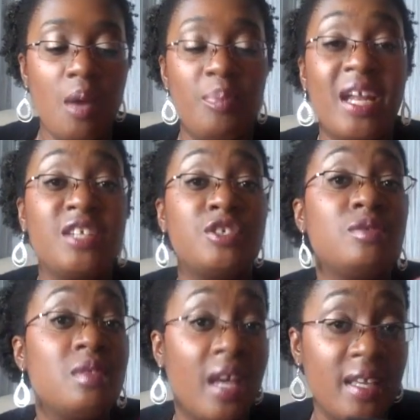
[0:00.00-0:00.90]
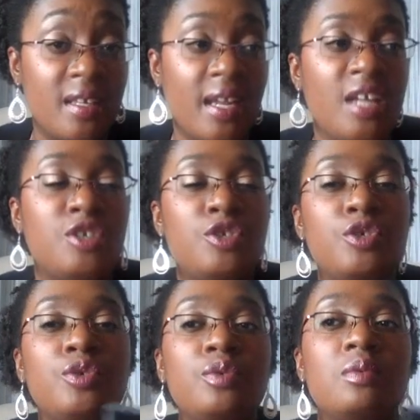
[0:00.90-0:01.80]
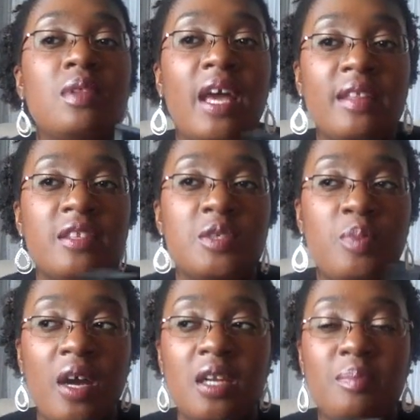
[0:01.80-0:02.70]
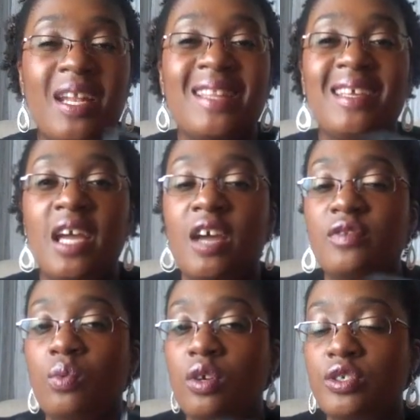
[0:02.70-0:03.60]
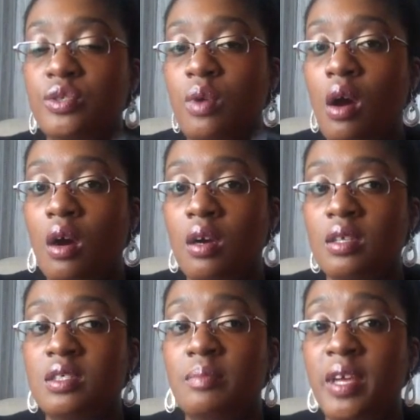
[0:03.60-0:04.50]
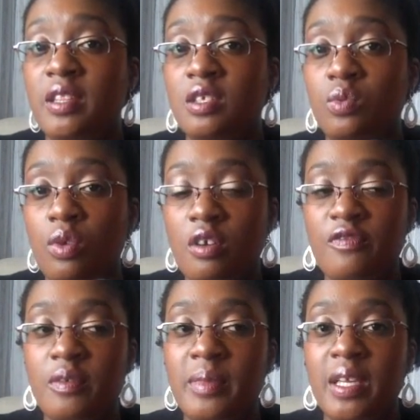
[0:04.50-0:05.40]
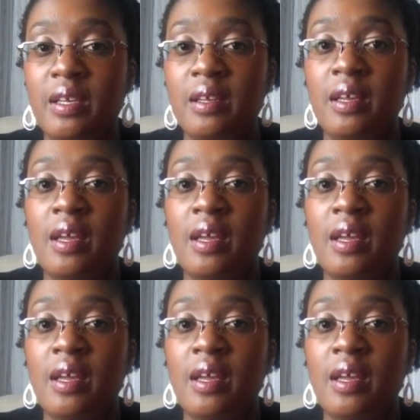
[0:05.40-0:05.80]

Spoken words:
But I do like it. I do like this product, but I think I have to work too hard to make this work for me.